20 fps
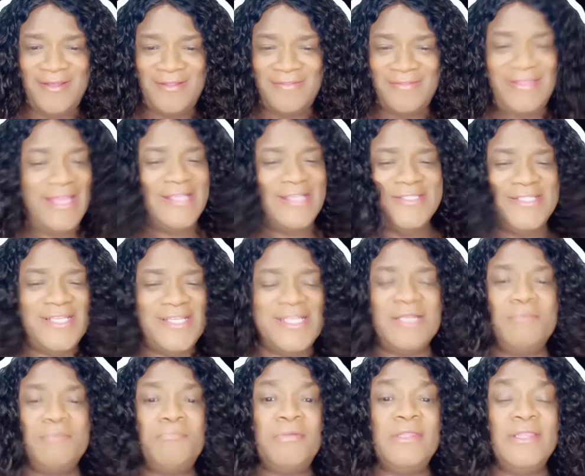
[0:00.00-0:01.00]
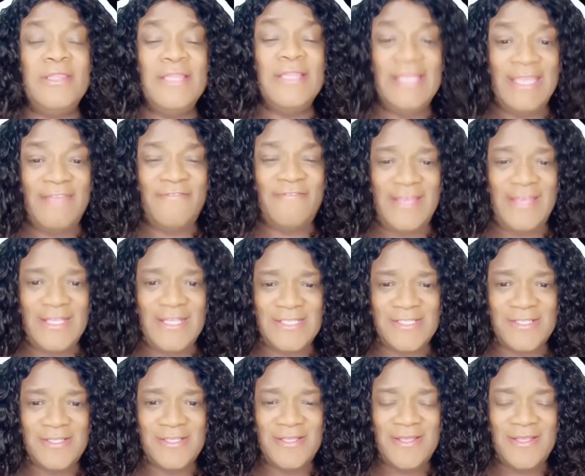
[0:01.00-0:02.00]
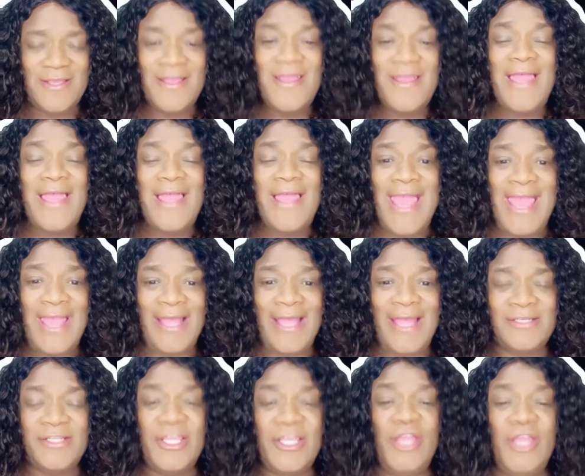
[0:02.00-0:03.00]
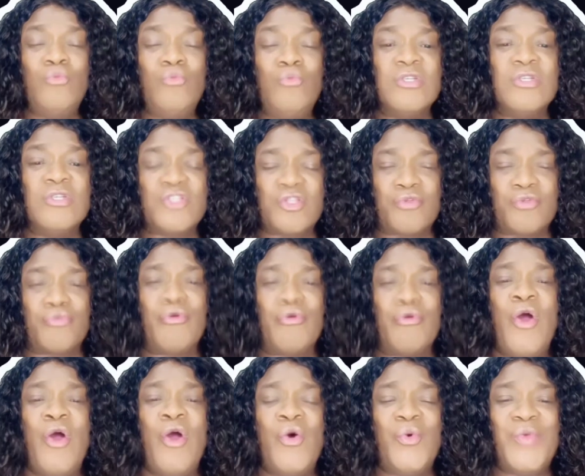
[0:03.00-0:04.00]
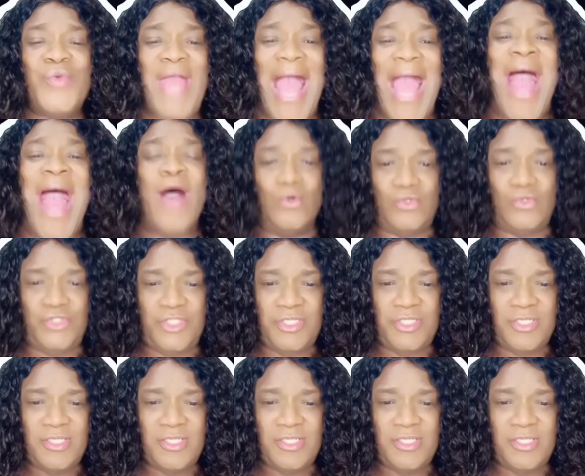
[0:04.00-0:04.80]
They didn't believe it, and it was thrown out.